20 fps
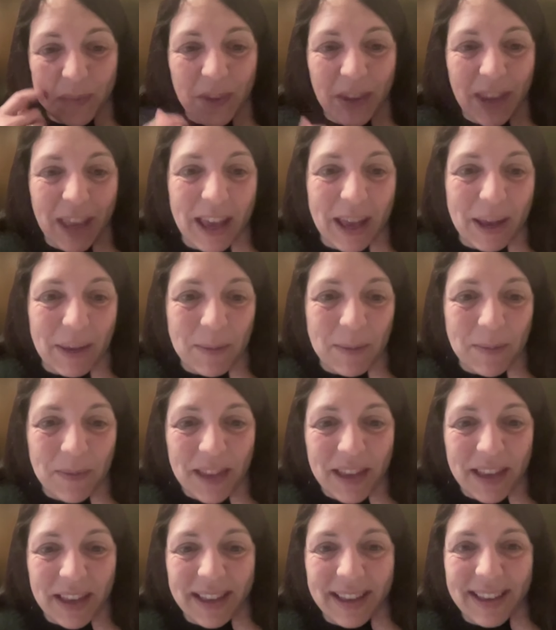Okay.
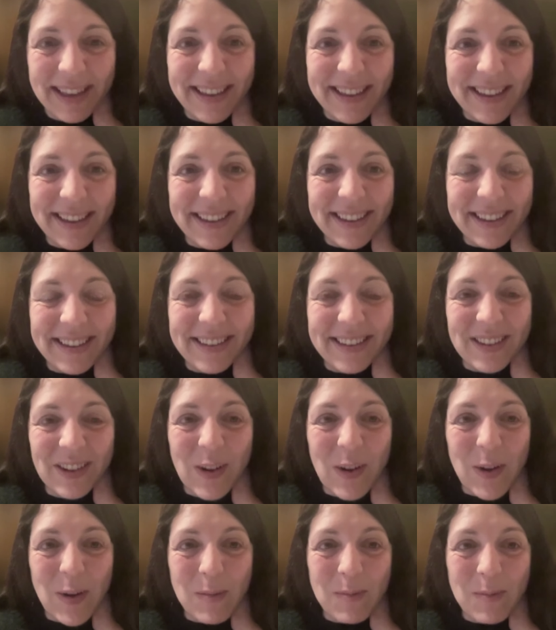
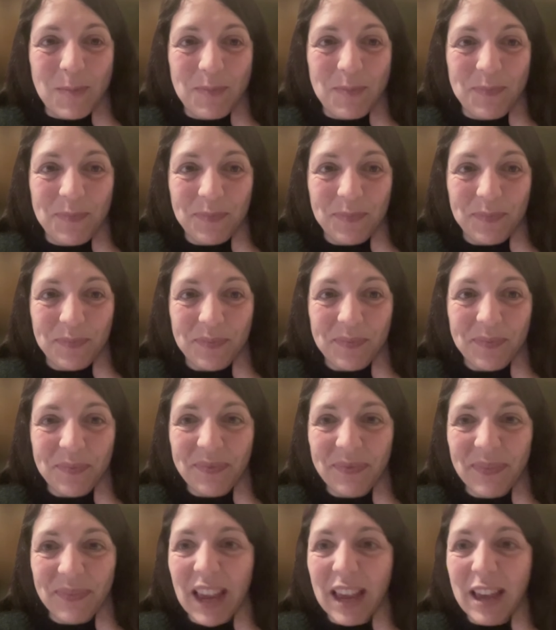So
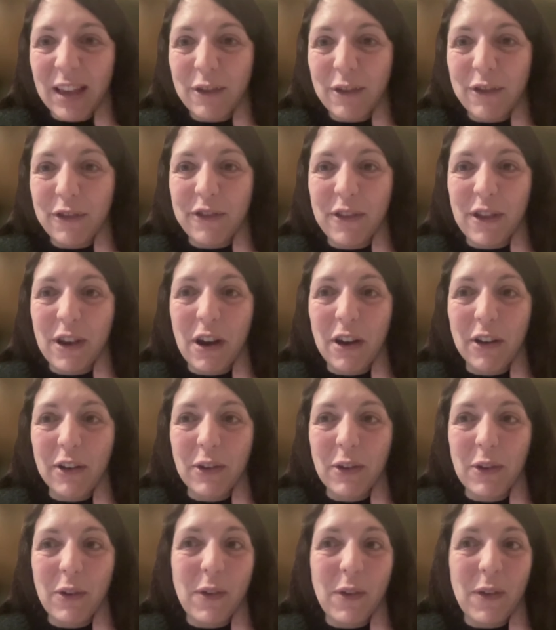If there are
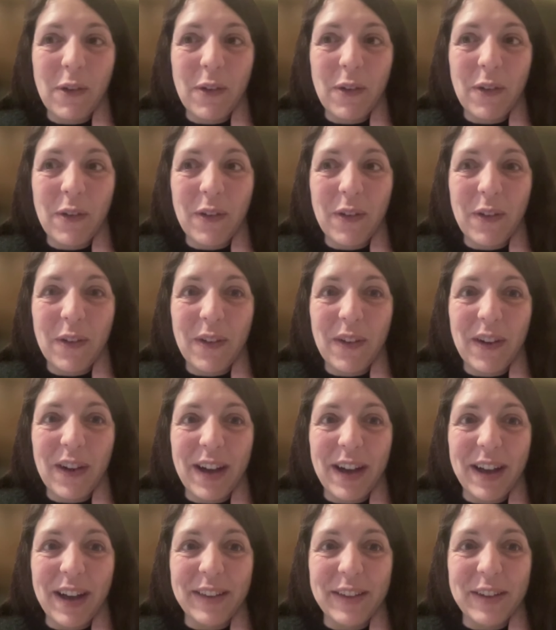no
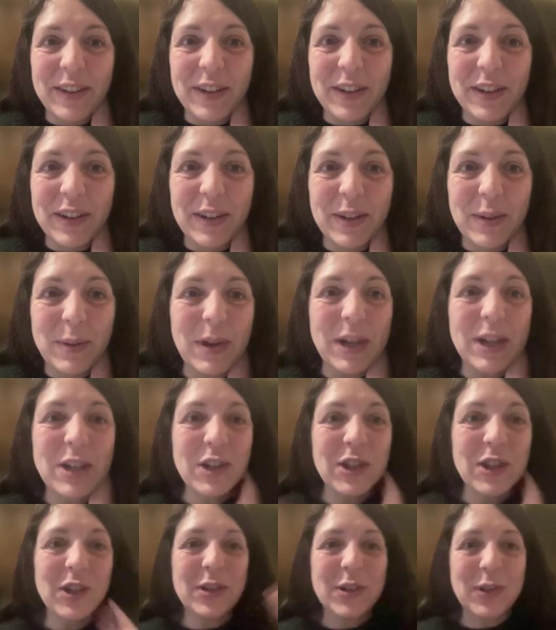other
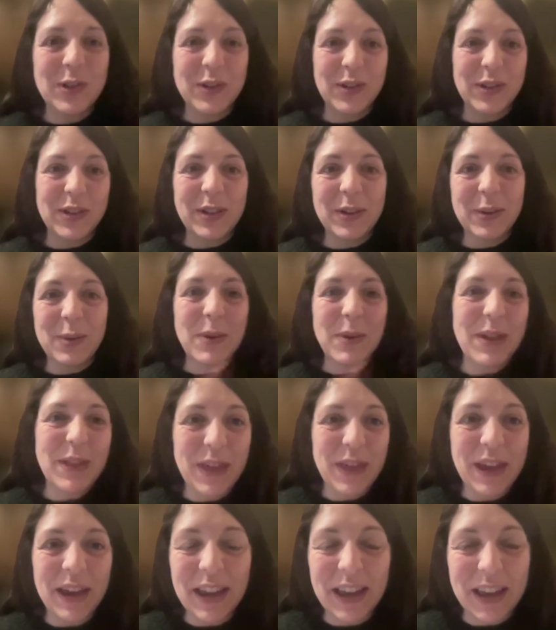questions, we
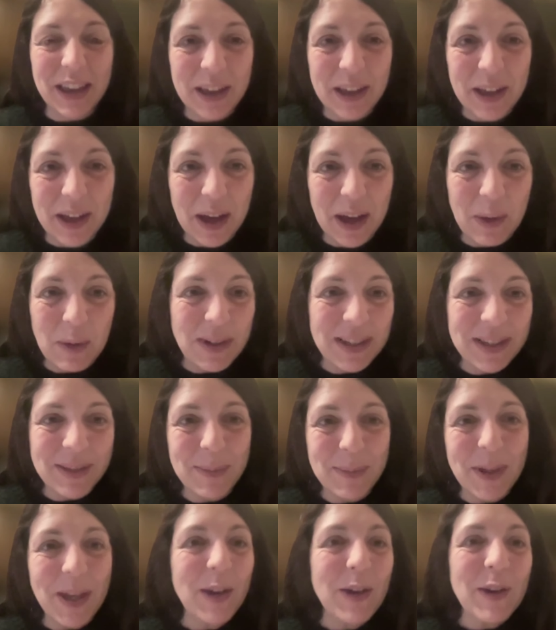thank our
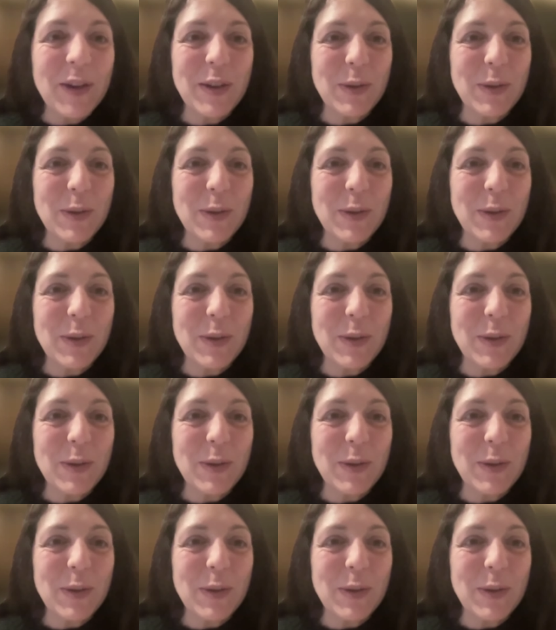speaker.